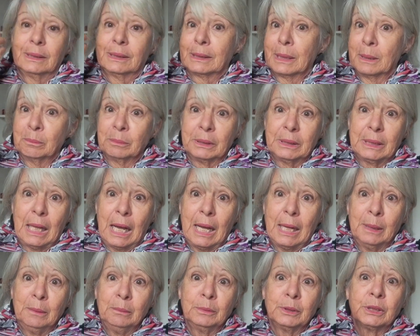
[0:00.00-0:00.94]

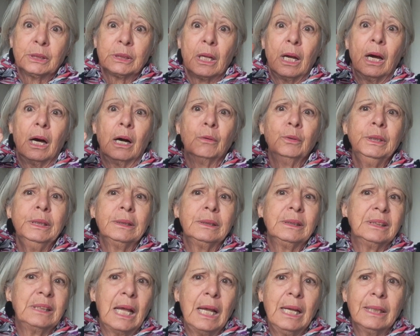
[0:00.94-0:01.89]
Sometimes all it
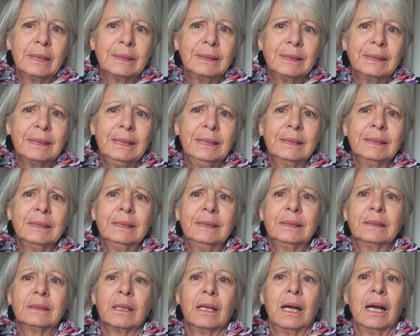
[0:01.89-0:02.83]
takes
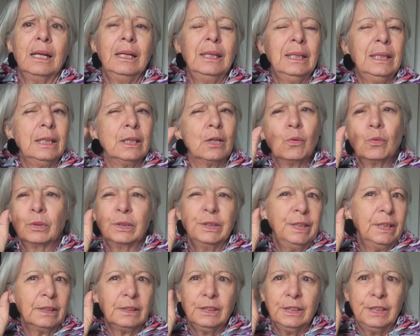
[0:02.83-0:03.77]
is a little
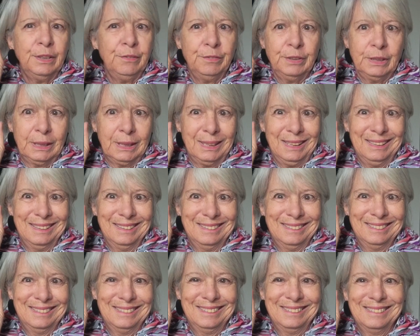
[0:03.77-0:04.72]
creativity.
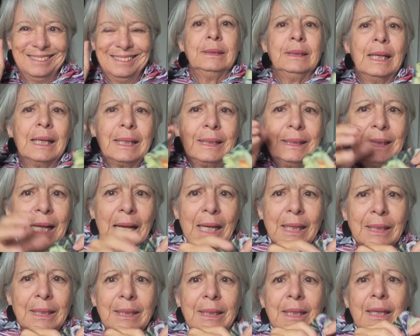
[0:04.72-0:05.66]
The
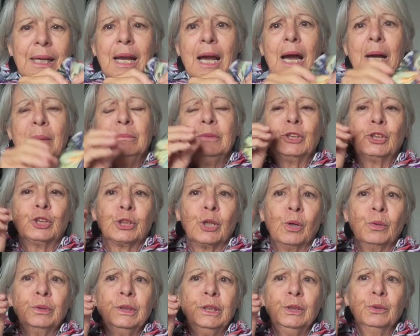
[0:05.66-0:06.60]
technique I'm
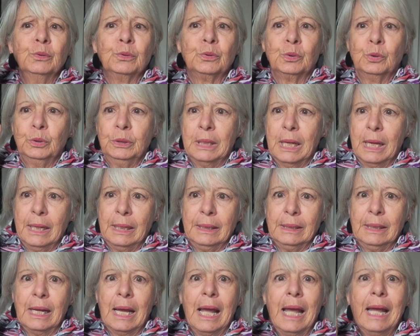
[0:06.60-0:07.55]
showing you
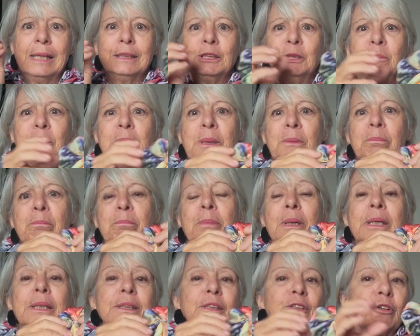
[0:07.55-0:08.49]
today has been
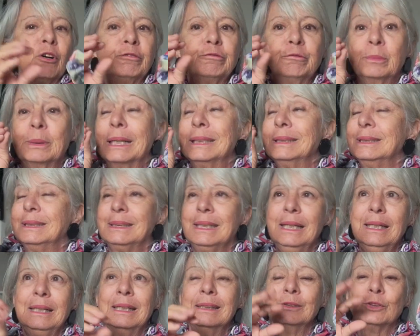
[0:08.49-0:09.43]
part of
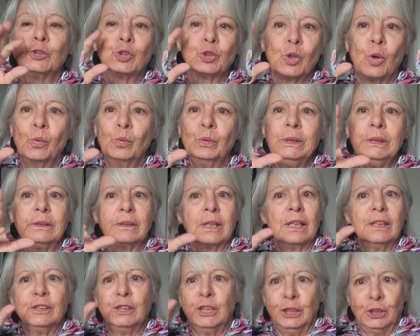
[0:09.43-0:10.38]
Brazilian sewing
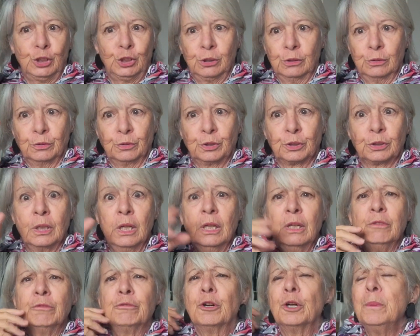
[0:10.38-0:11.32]
traditions
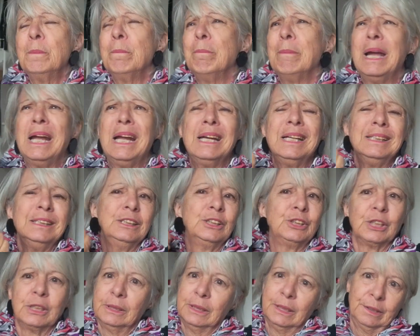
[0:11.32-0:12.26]
for many
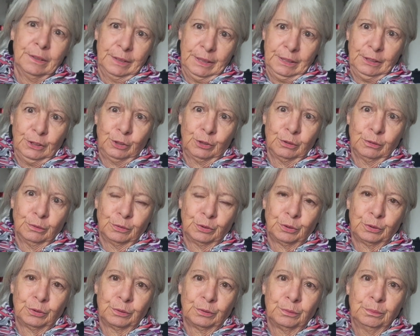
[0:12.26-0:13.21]

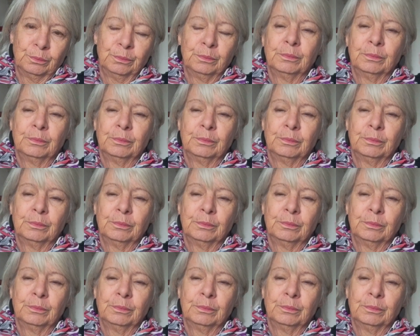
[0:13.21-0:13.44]
generations.